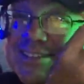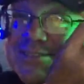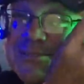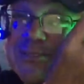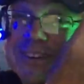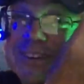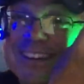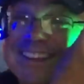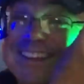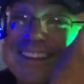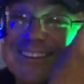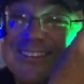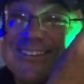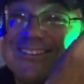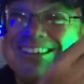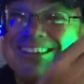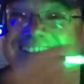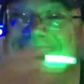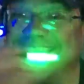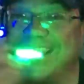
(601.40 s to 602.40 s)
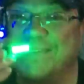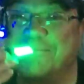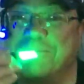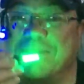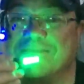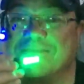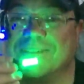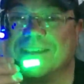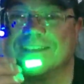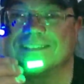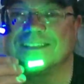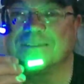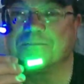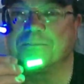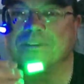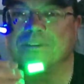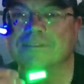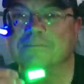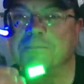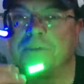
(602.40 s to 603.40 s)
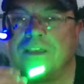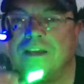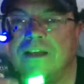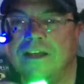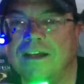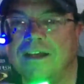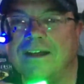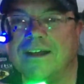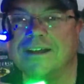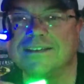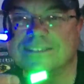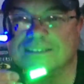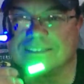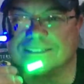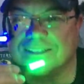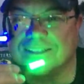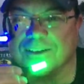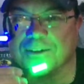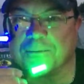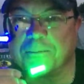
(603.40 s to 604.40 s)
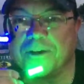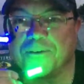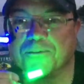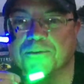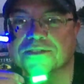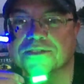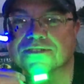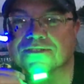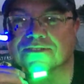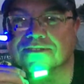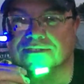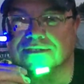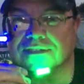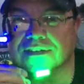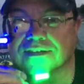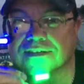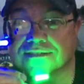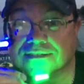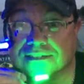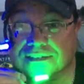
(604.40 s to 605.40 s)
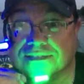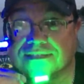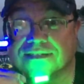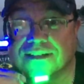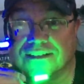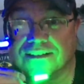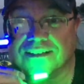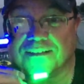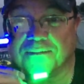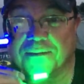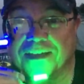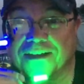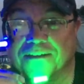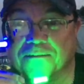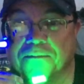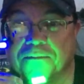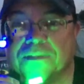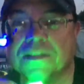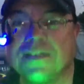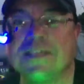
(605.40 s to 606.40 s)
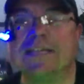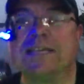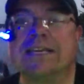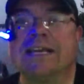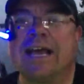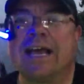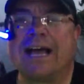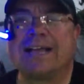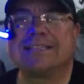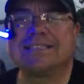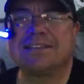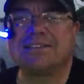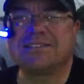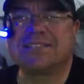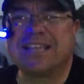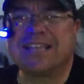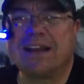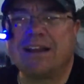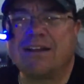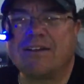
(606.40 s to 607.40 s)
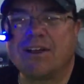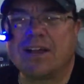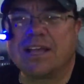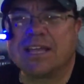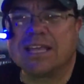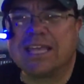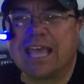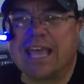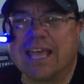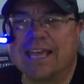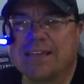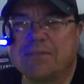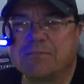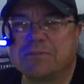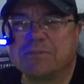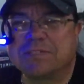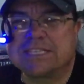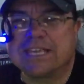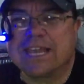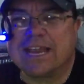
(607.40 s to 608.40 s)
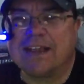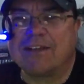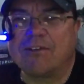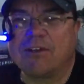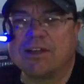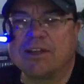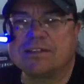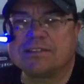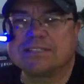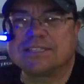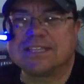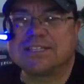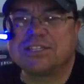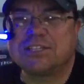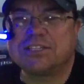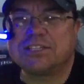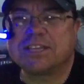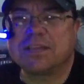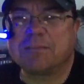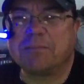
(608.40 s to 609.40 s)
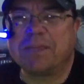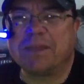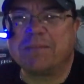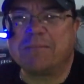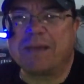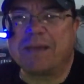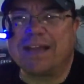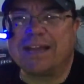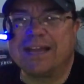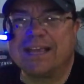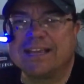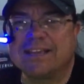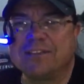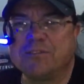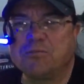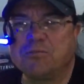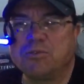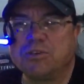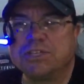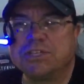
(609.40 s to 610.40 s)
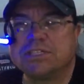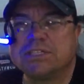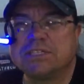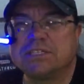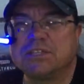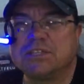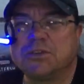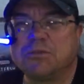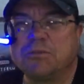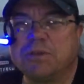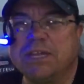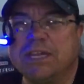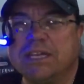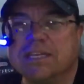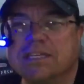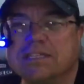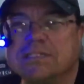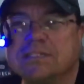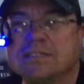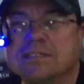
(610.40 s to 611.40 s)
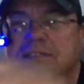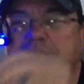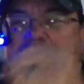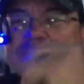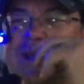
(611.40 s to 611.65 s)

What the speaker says: This is really cool. I can light my face up with them. All right, so let's talk about Whisker Sitx. Let's talk about them. I saw Sarah yakking with Sarah, said she's going to be in my neck of the woods in 2 weeks.